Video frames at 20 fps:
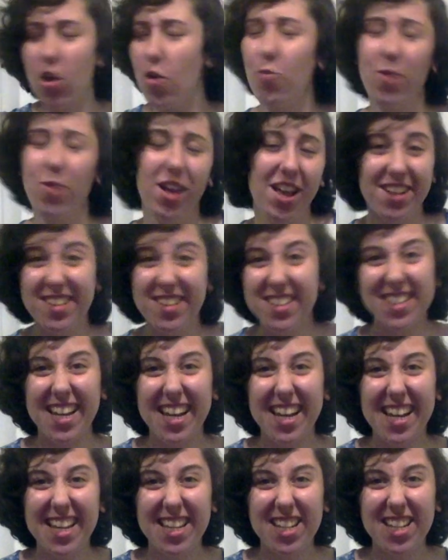We'll see
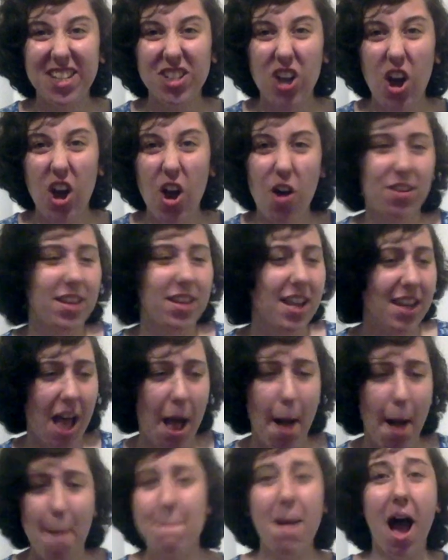the show at
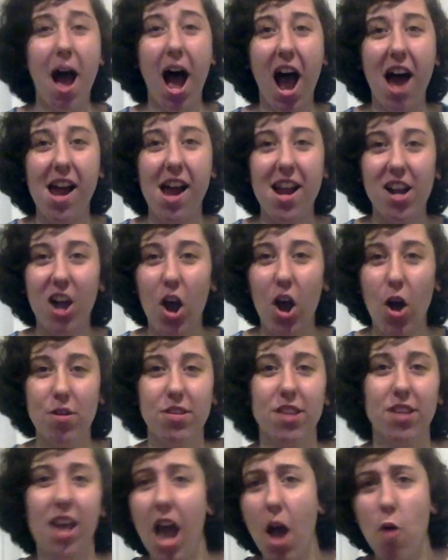
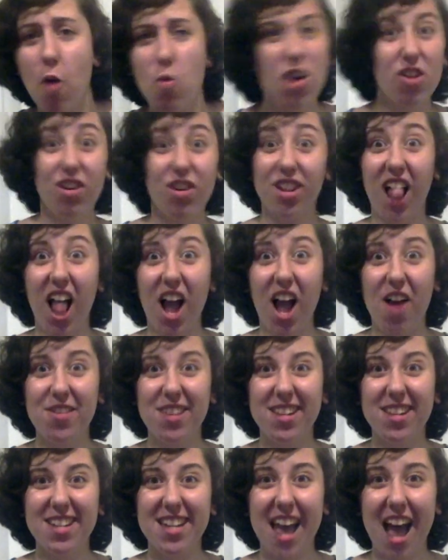Delmonico's, going from
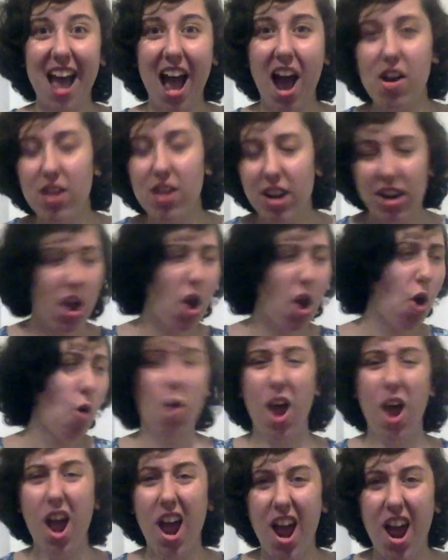the town in our
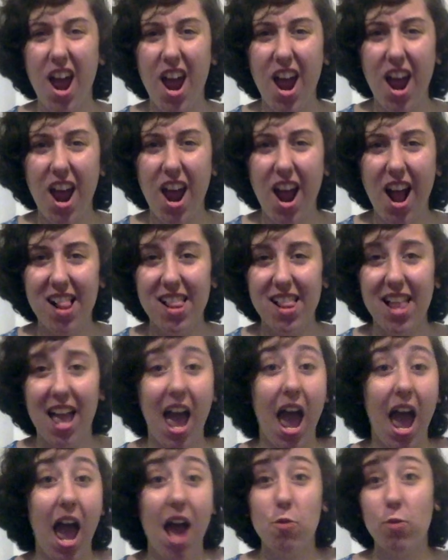world.
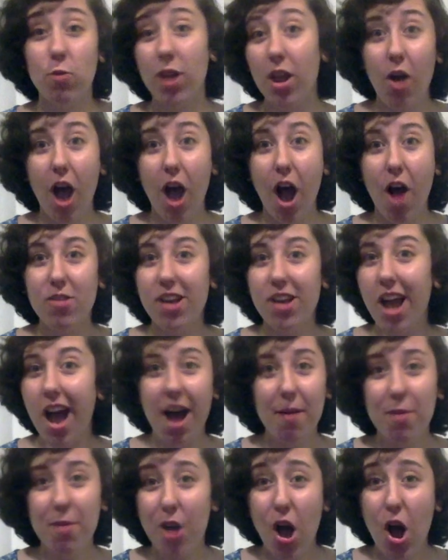And we won't
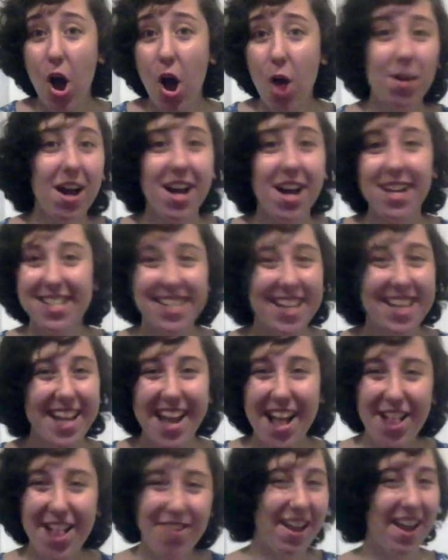come home
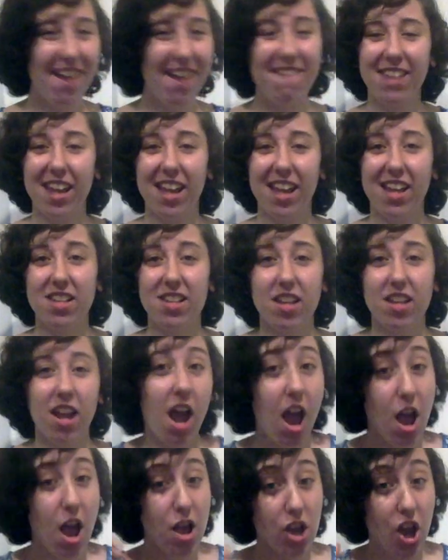until we kissed a
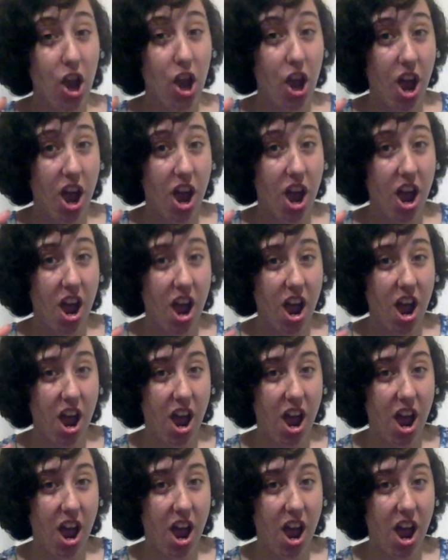girl.